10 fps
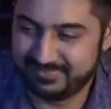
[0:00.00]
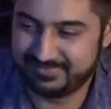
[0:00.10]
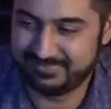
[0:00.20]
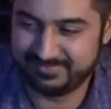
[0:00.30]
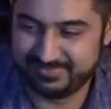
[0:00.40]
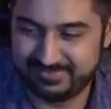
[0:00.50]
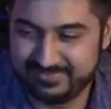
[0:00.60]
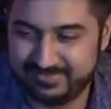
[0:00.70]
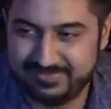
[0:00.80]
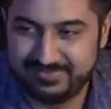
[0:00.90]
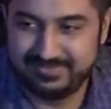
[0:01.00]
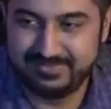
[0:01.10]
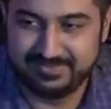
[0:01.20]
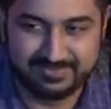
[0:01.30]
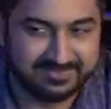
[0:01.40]

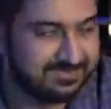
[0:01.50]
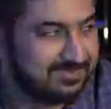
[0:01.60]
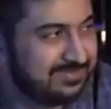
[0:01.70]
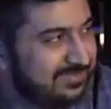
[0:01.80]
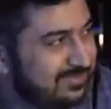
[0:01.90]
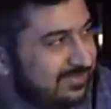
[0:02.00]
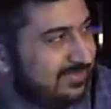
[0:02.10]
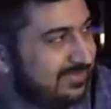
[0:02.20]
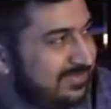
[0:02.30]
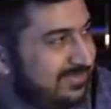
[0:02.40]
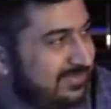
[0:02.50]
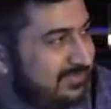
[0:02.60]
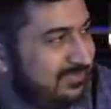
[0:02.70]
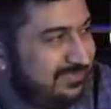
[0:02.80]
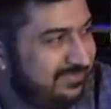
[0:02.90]

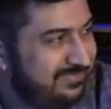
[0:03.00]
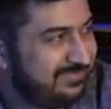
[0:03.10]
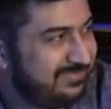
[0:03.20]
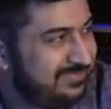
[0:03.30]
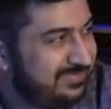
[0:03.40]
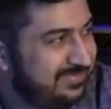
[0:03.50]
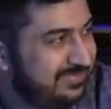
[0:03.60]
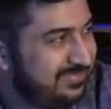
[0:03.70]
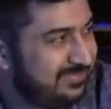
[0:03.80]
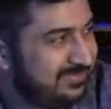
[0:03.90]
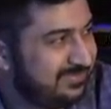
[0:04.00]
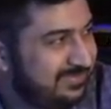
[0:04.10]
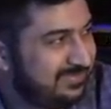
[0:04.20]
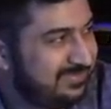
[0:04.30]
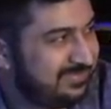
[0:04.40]

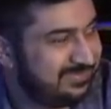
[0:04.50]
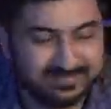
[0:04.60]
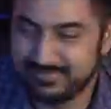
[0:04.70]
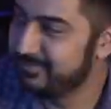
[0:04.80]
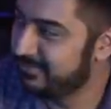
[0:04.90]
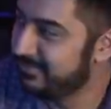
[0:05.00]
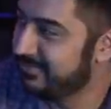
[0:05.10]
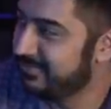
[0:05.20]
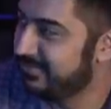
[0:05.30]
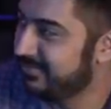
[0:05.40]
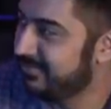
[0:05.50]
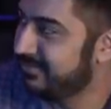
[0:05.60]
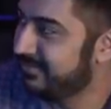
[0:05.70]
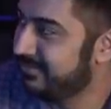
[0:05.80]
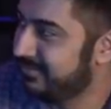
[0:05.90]

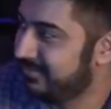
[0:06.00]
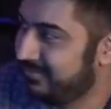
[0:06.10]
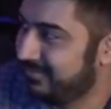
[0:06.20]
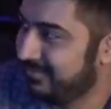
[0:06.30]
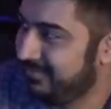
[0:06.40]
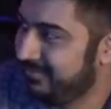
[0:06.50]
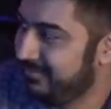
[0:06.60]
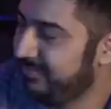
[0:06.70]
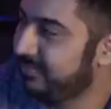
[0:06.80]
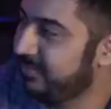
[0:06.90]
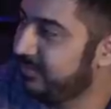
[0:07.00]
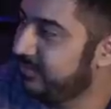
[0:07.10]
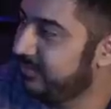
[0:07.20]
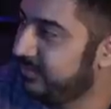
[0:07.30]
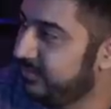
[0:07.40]

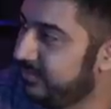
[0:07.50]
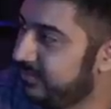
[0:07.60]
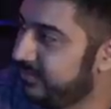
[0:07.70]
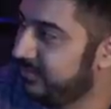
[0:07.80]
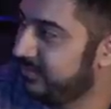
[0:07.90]
This person isn't speaking.